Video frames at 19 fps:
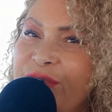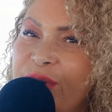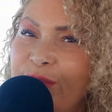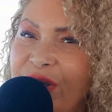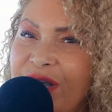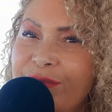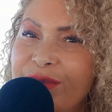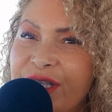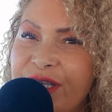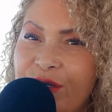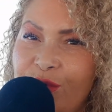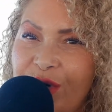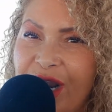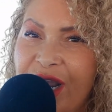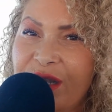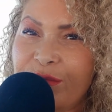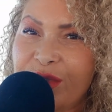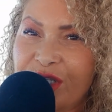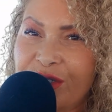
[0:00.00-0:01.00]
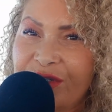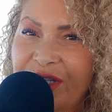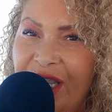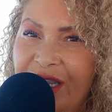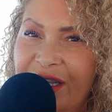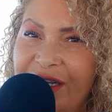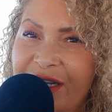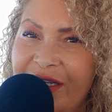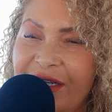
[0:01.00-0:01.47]
Republic, where I'm
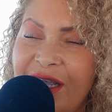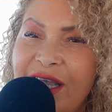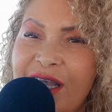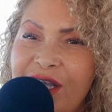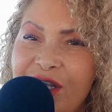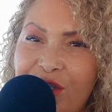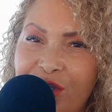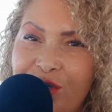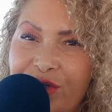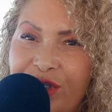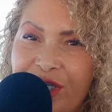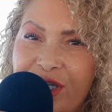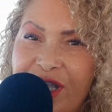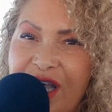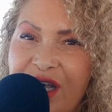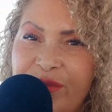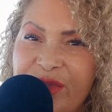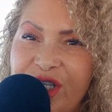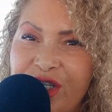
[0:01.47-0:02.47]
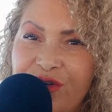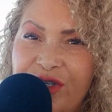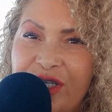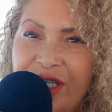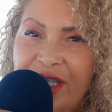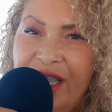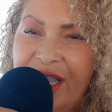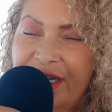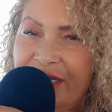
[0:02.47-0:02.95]
located, you can come and you
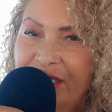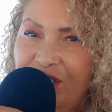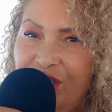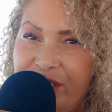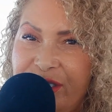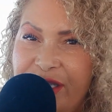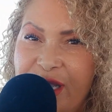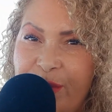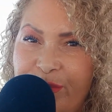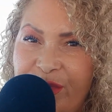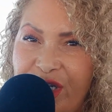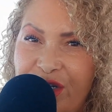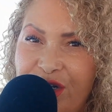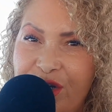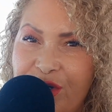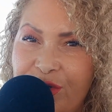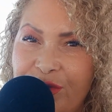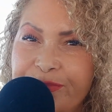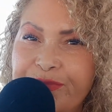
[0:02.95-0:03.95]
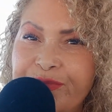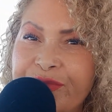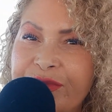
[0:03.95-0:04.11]
can get it. Just let me know.